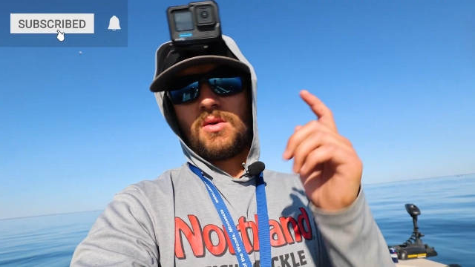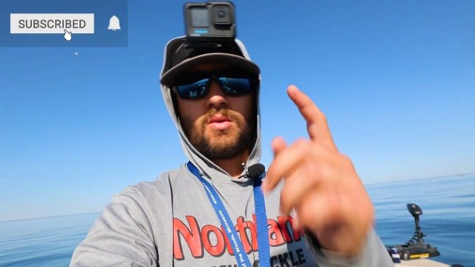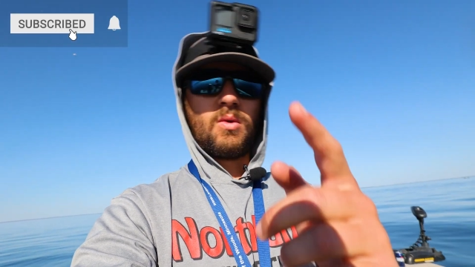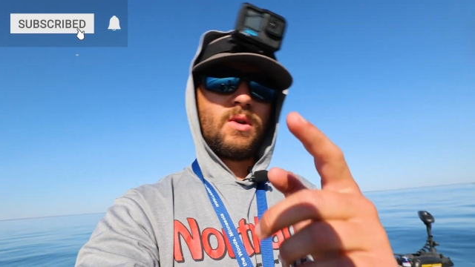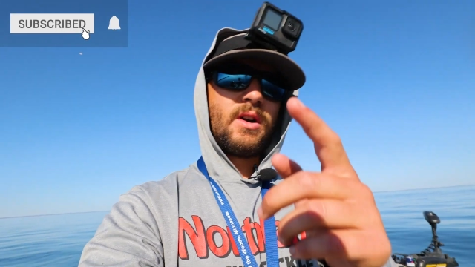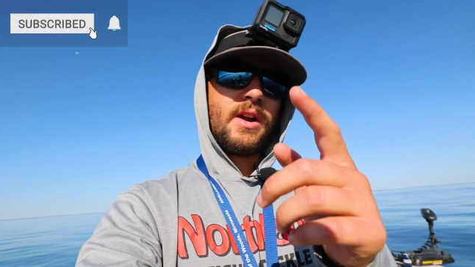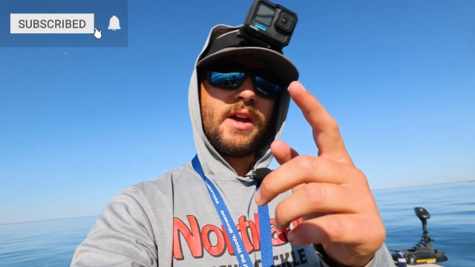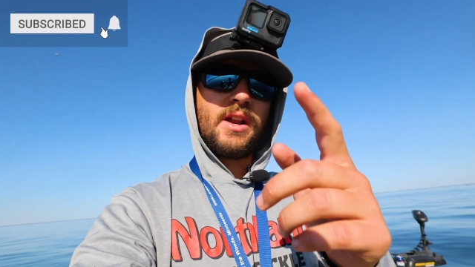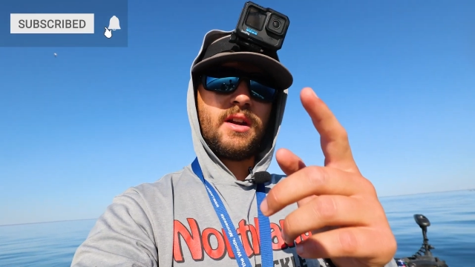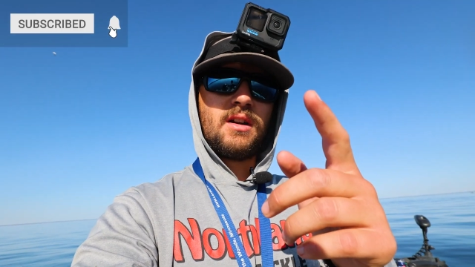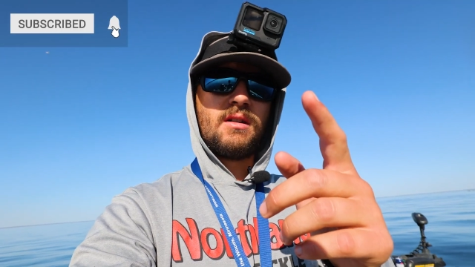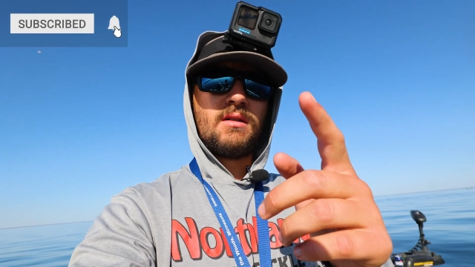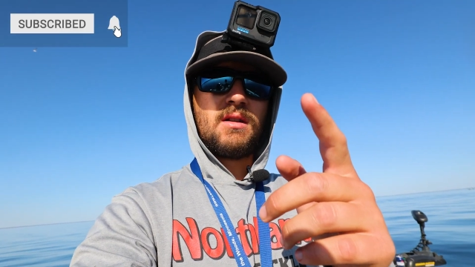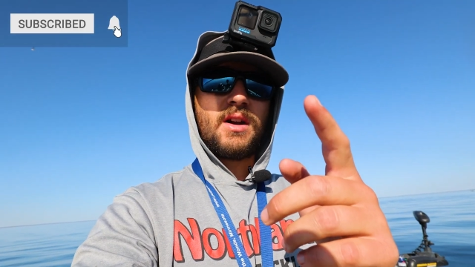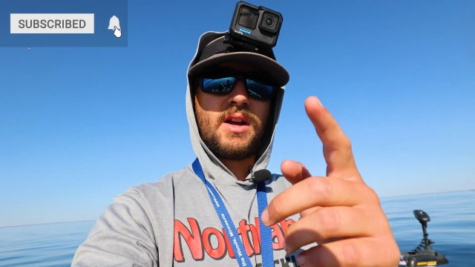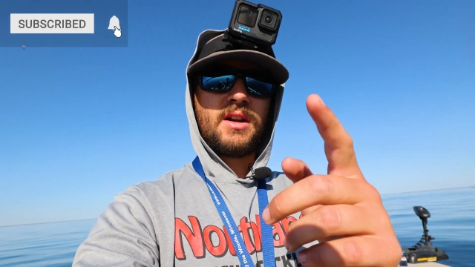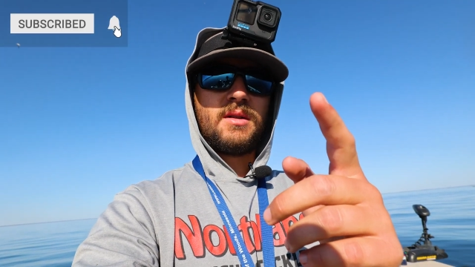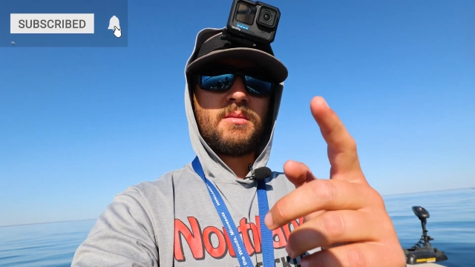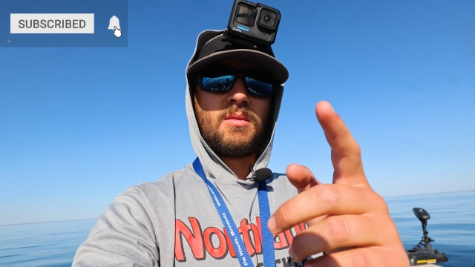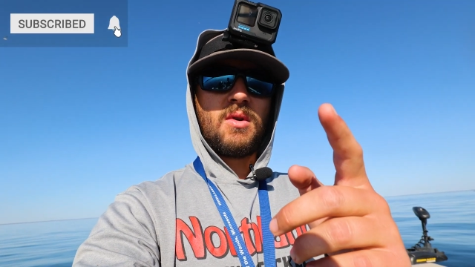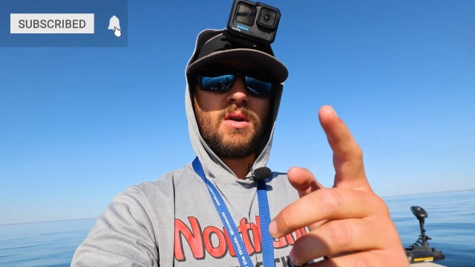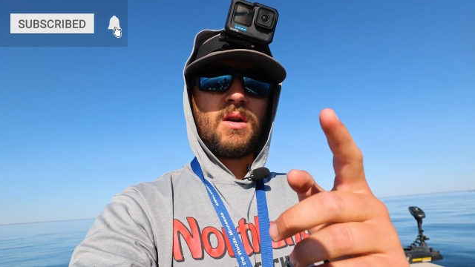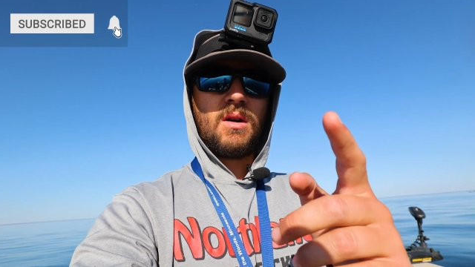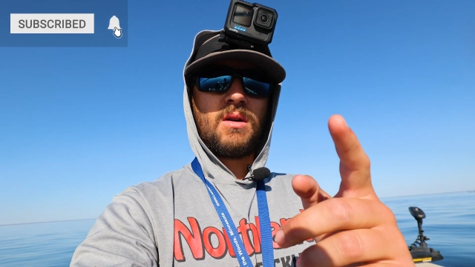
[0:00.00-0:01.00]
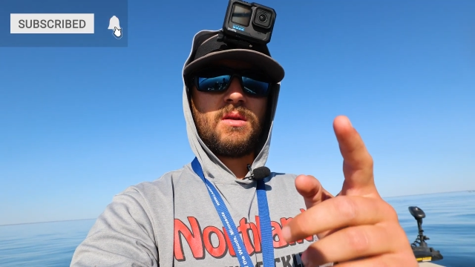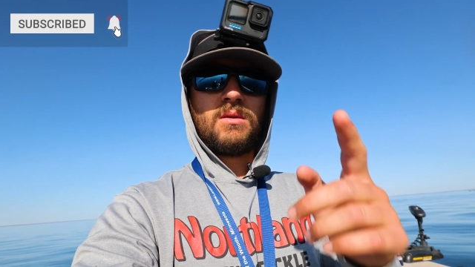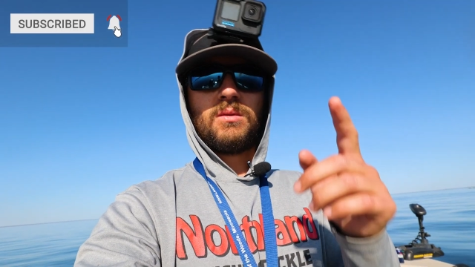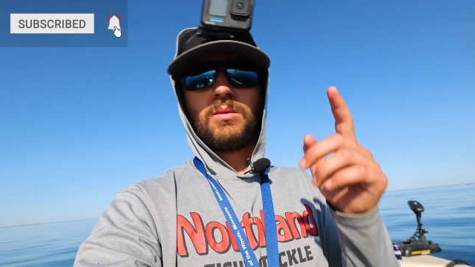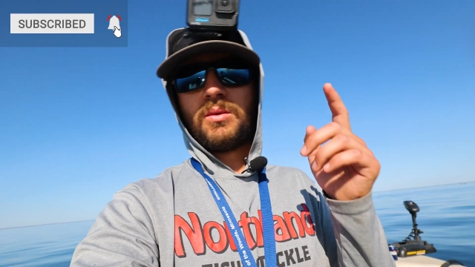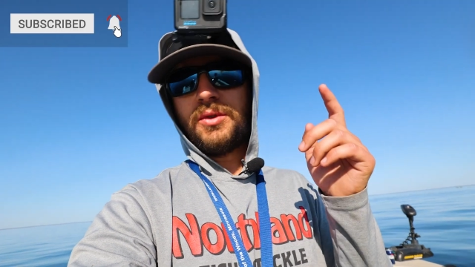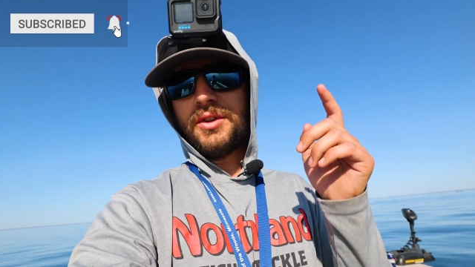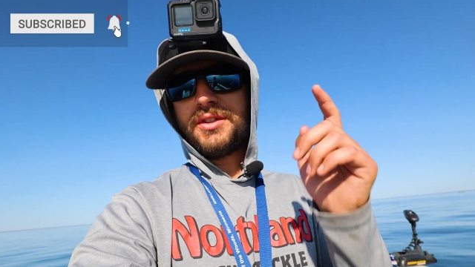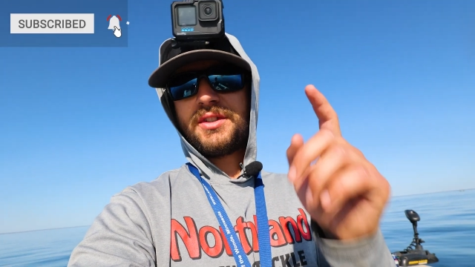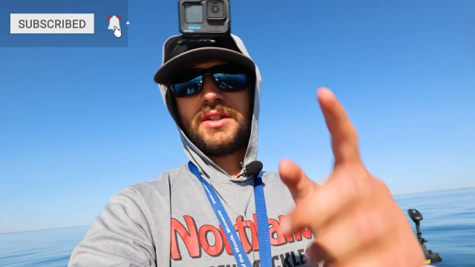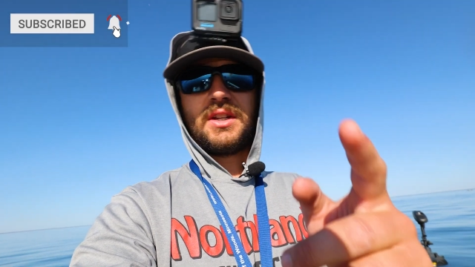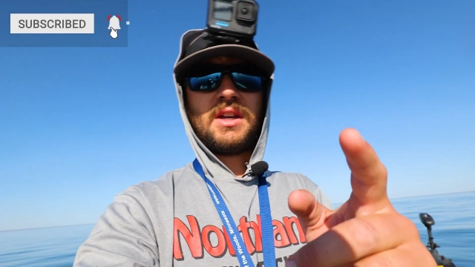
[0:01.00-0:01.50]
We're headed to Red tomorrow.
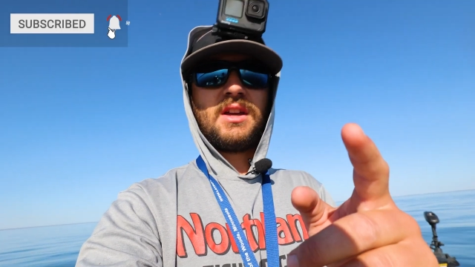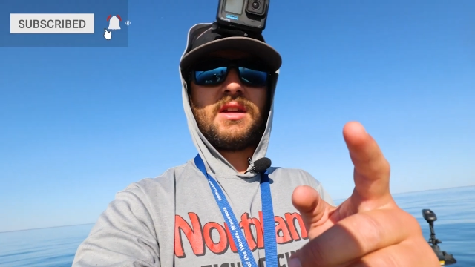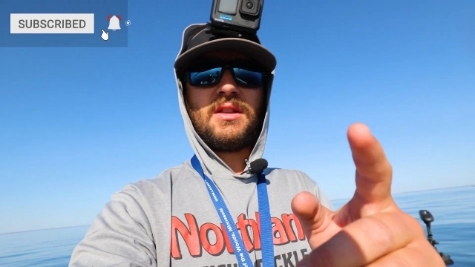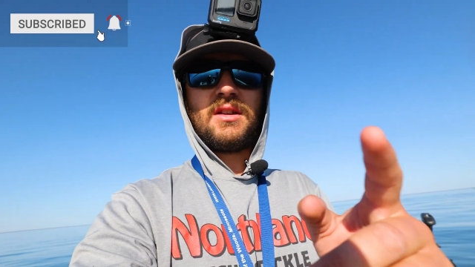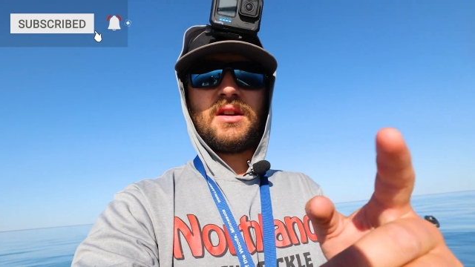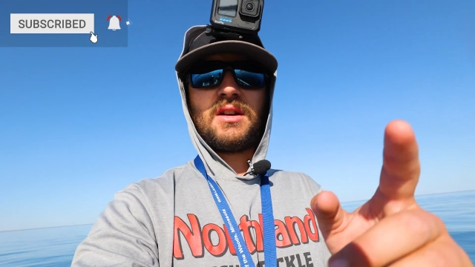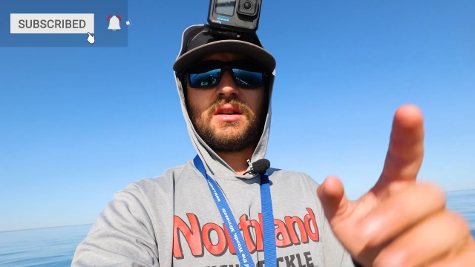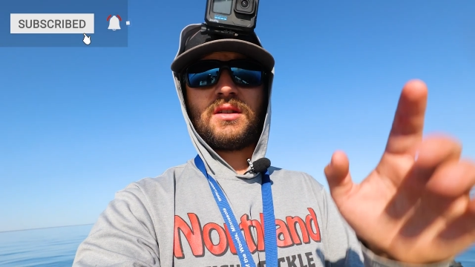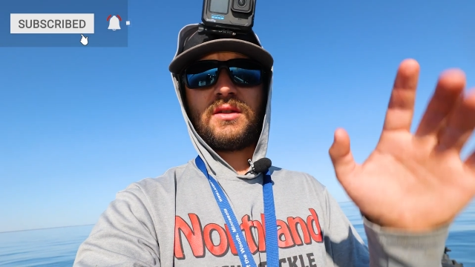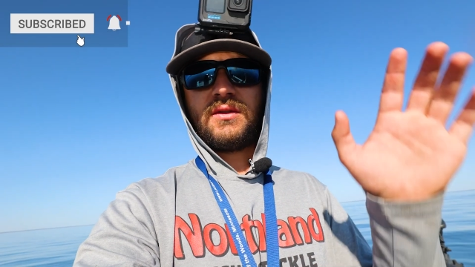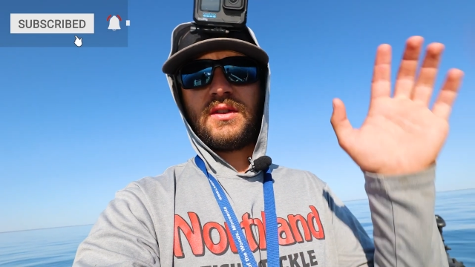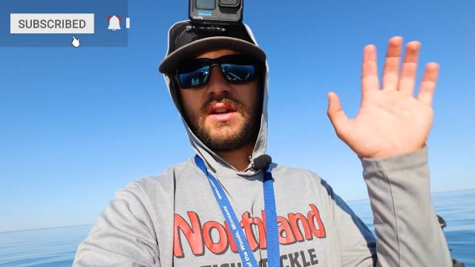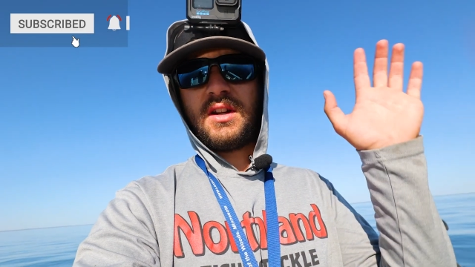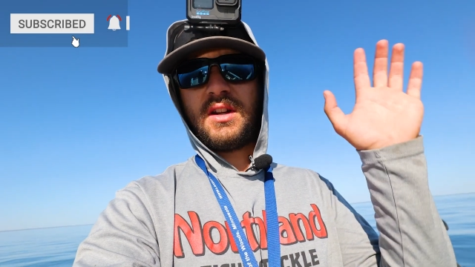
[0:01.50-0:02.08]
We'll see you in the next